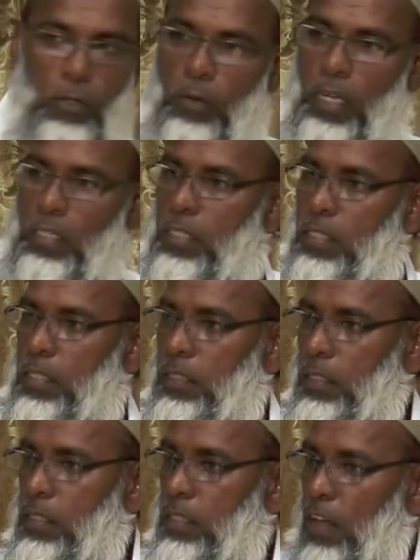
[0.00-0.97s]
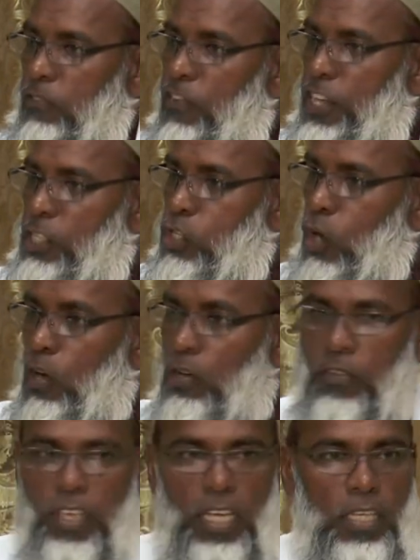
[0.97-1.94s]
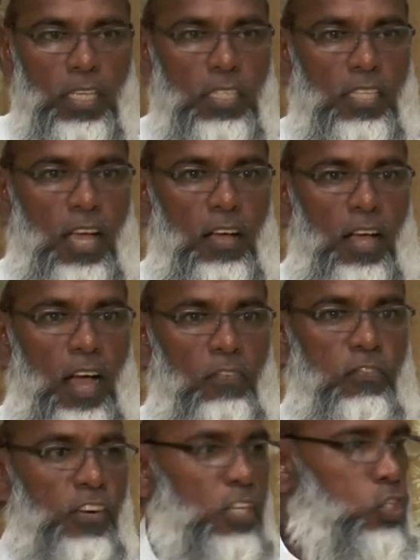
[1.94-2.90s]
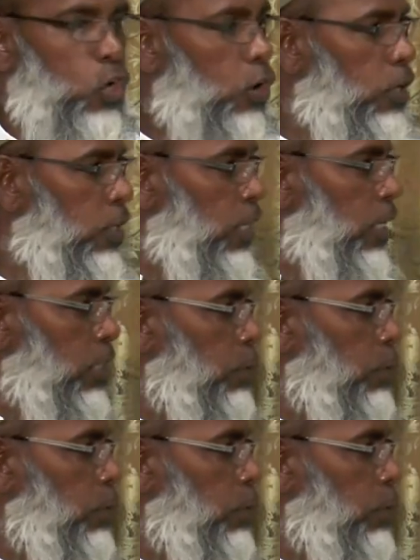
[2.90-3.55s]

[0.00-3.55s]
What is it? A freak show? Is a free show? A